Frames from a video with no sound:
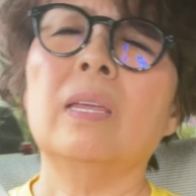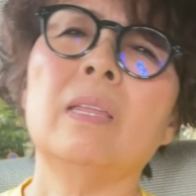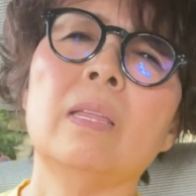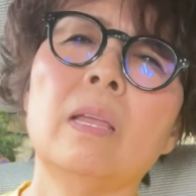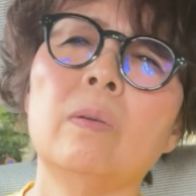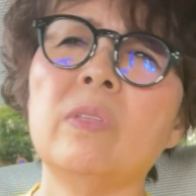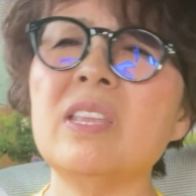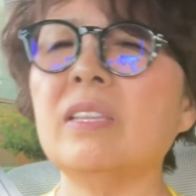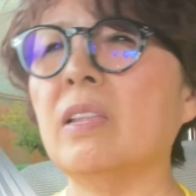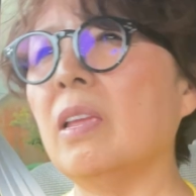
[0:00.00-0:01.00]
And now
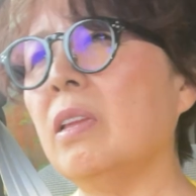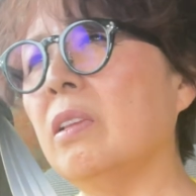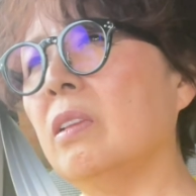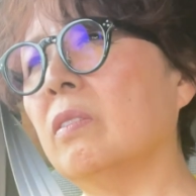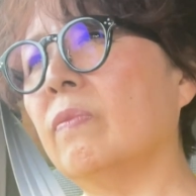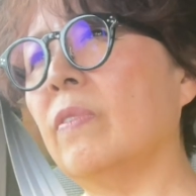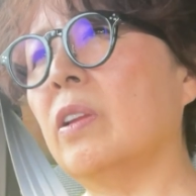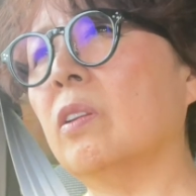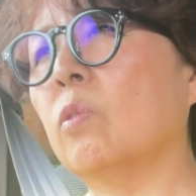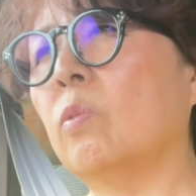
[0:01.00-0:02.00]
this lane is
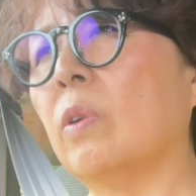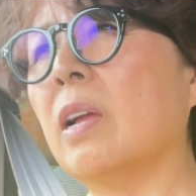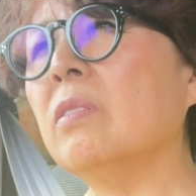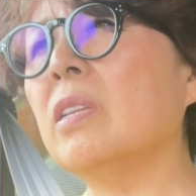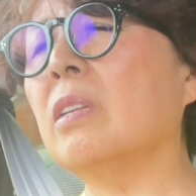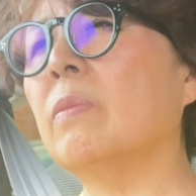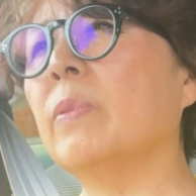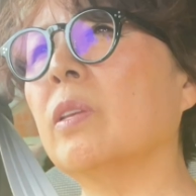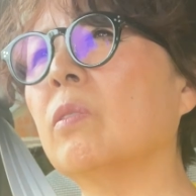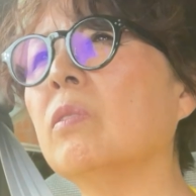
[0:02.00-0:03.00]
very crowded
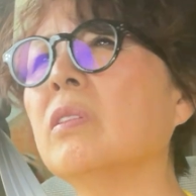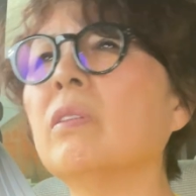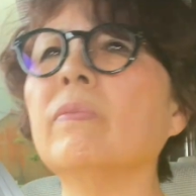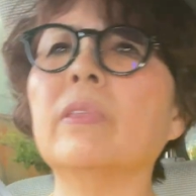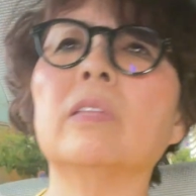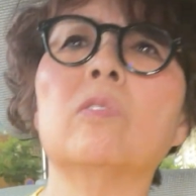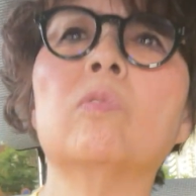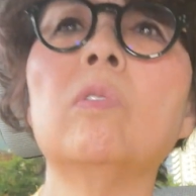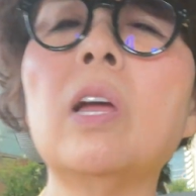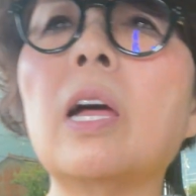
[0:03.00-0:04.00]
because of the
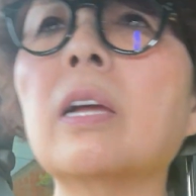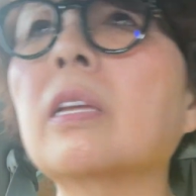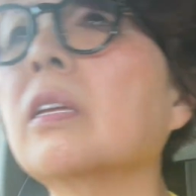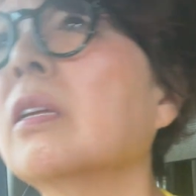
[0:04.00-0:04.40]
truck